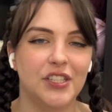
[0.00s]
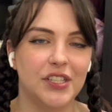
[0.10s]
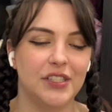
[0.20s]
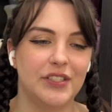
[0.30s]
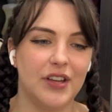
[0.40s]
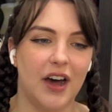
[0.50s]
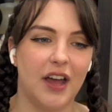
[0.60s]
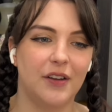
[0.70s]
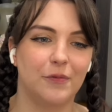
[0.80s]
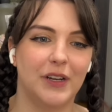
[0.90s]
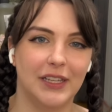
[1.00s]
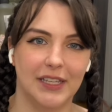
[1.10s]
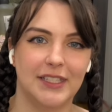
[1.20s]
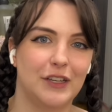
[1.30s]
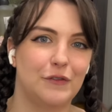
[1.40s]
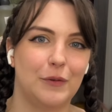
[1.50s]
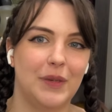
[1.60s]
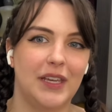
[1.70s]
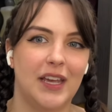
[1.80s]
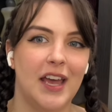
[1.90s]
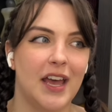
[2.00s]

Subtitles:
just not realistic for me.